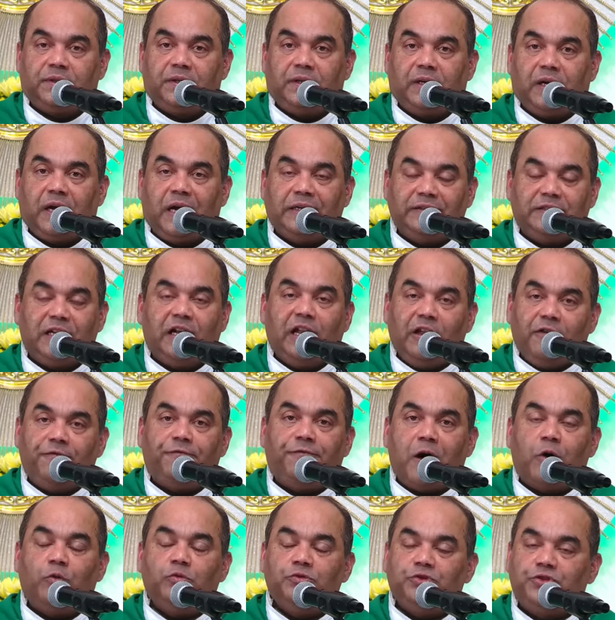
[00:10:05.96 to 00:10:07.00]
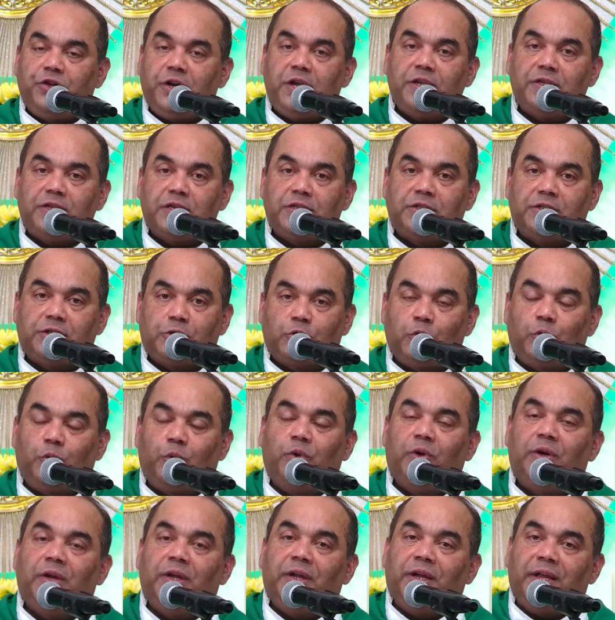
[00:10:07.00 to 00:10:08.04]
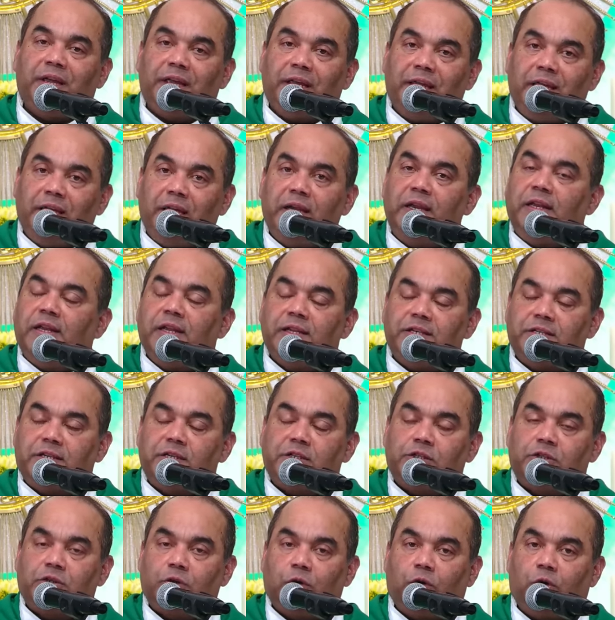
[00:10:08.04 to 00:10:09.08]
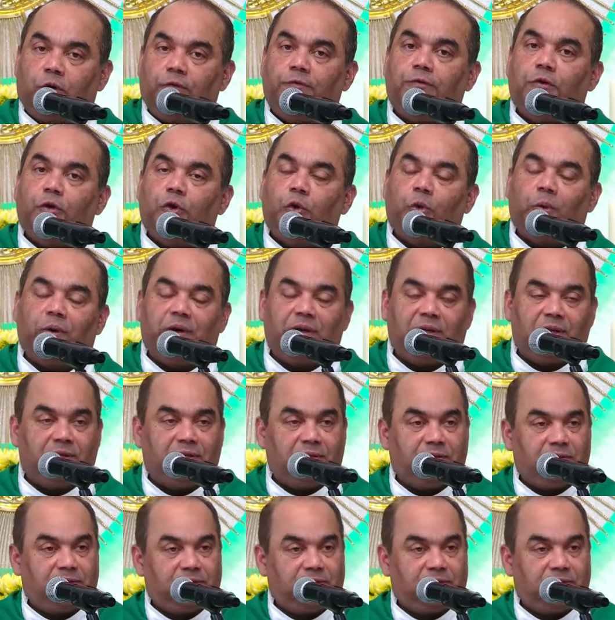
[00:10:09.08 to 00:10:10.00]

Until he found Jesus through Ignatius of Loyola.